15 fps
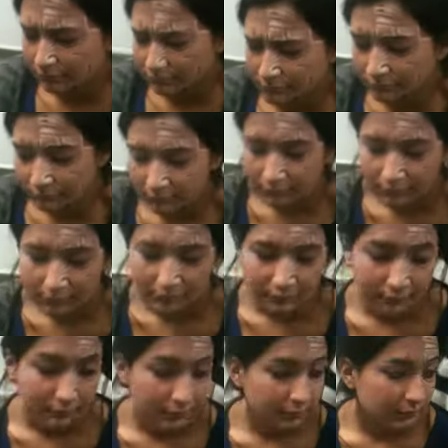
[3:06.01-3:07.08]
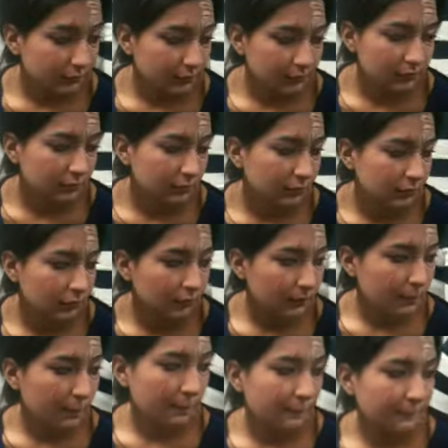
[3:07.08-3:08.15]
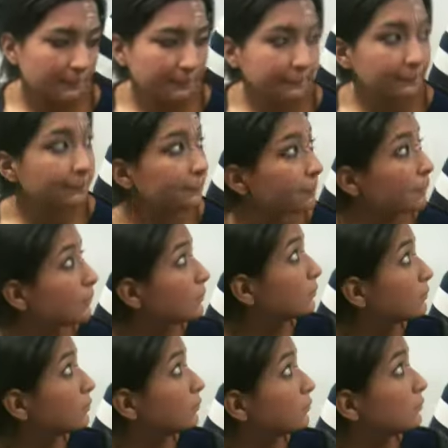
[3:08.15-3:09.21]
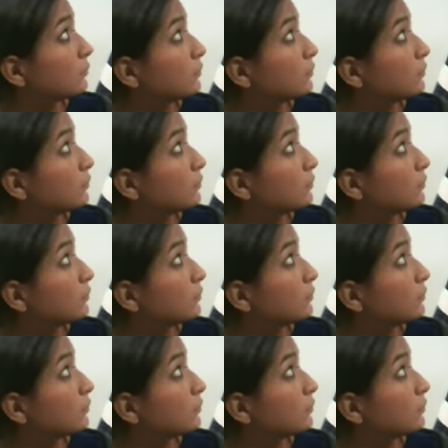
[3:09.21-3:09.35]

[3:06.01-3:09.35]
for this. Remember to clean as you go.